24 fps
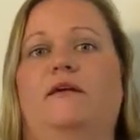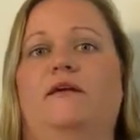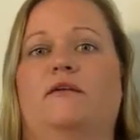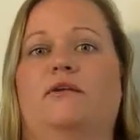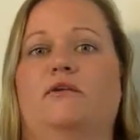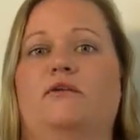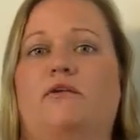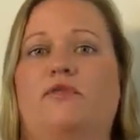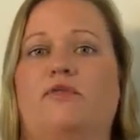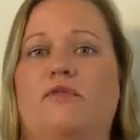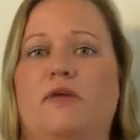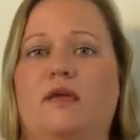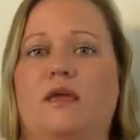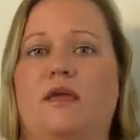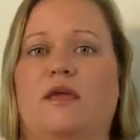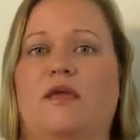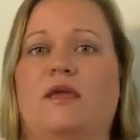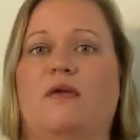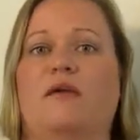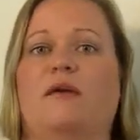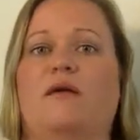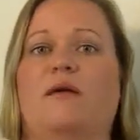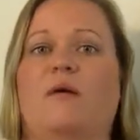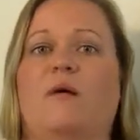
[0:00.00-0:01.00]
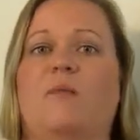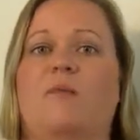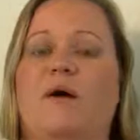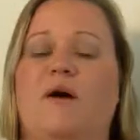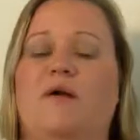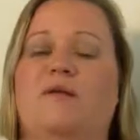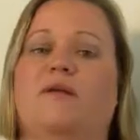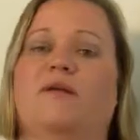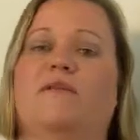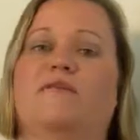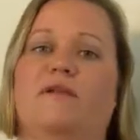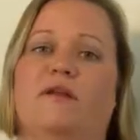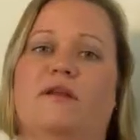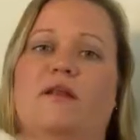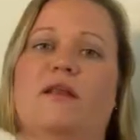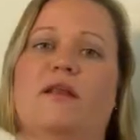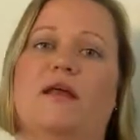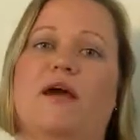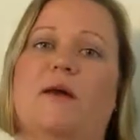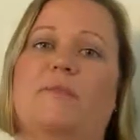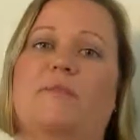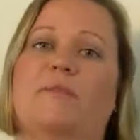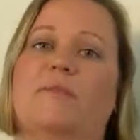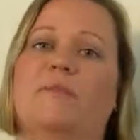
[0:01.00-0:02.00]
to think about giving that
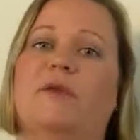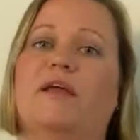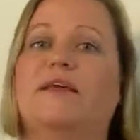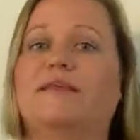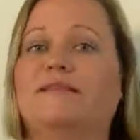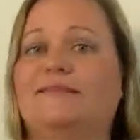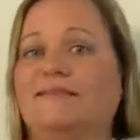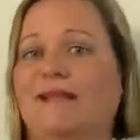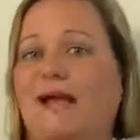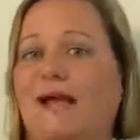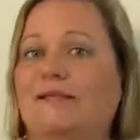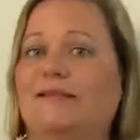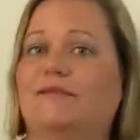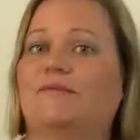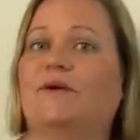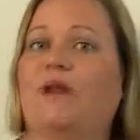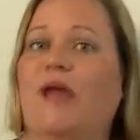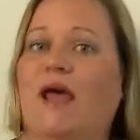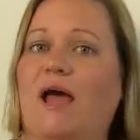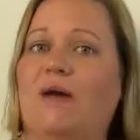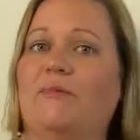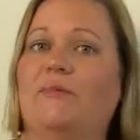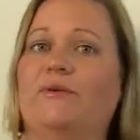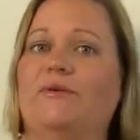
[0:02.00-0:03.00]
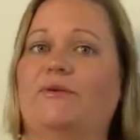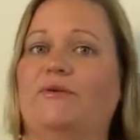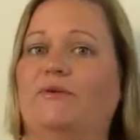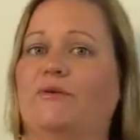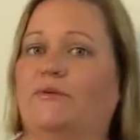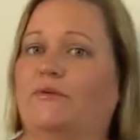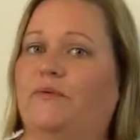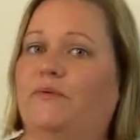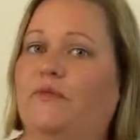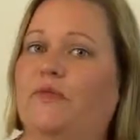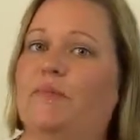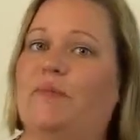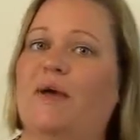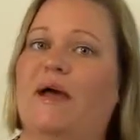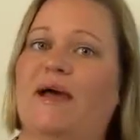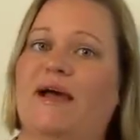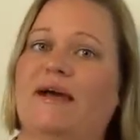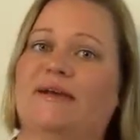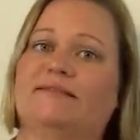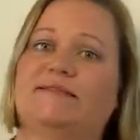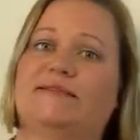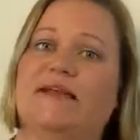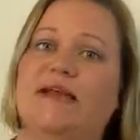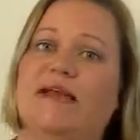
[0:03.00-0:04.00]
up because that's what happened to you in the
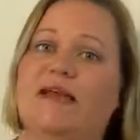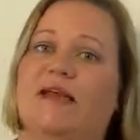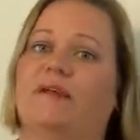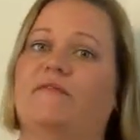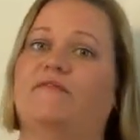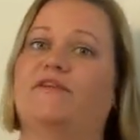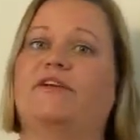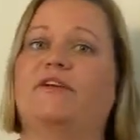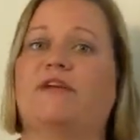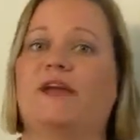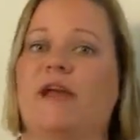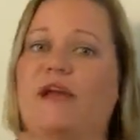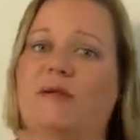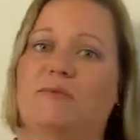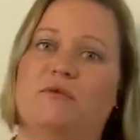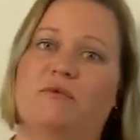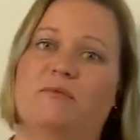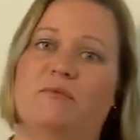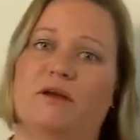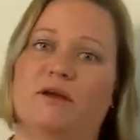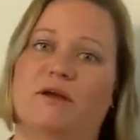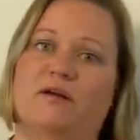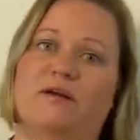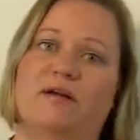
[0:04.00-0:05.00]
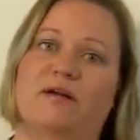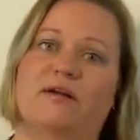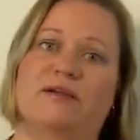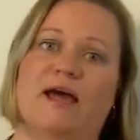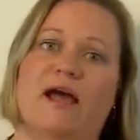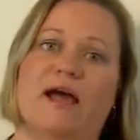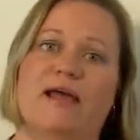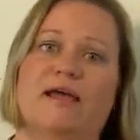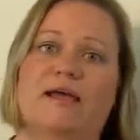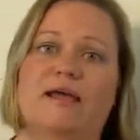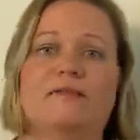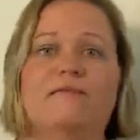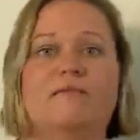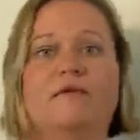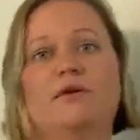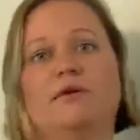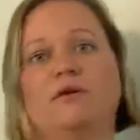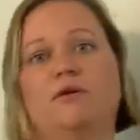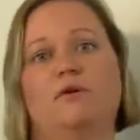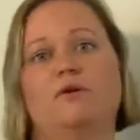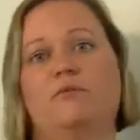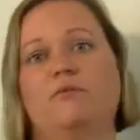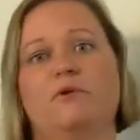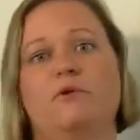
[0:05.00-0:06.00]
past. Every time you went on a diet where
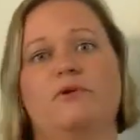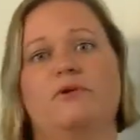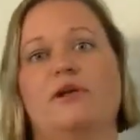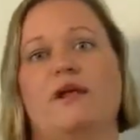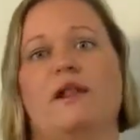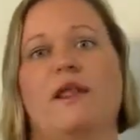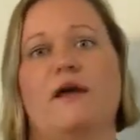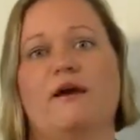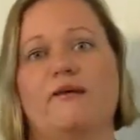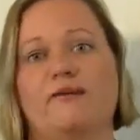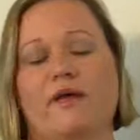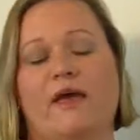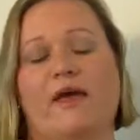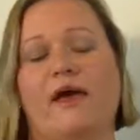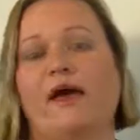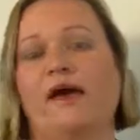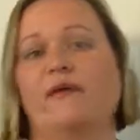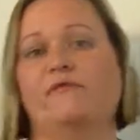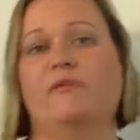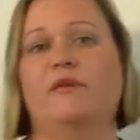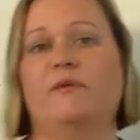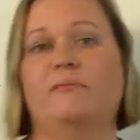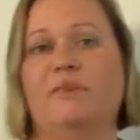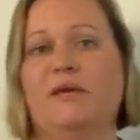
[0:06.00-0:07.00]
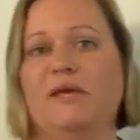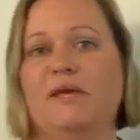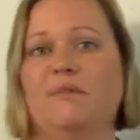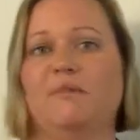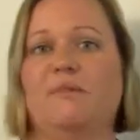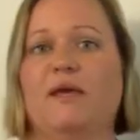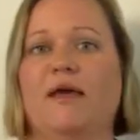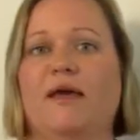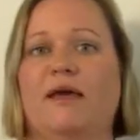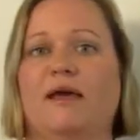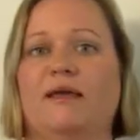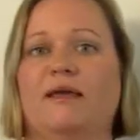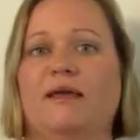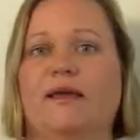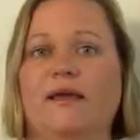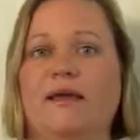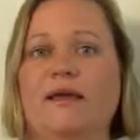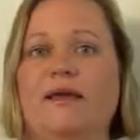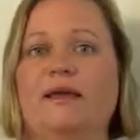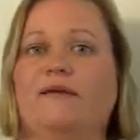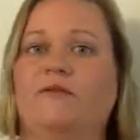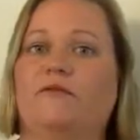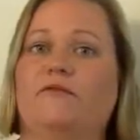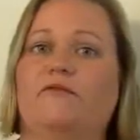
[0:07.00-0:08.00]
you weren't allowed to have the Big Mac,
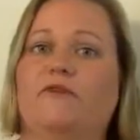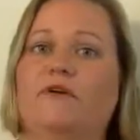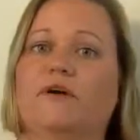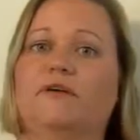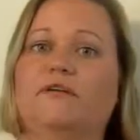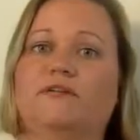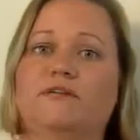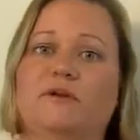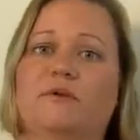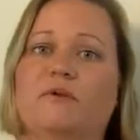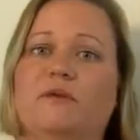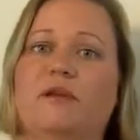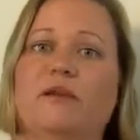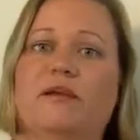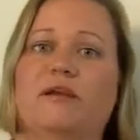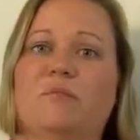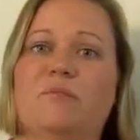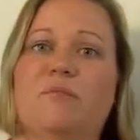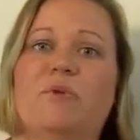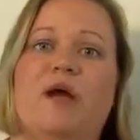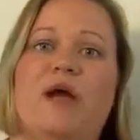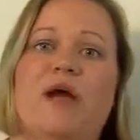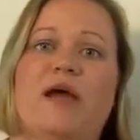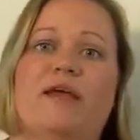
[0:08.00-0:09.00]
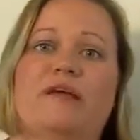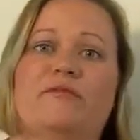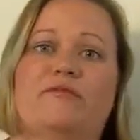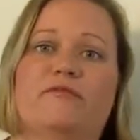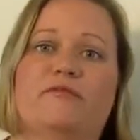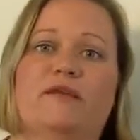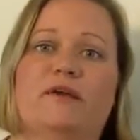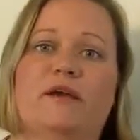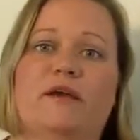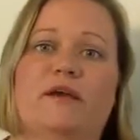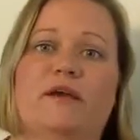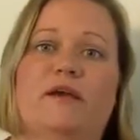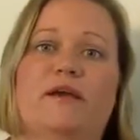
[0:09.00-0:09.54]
you felt totally deprived.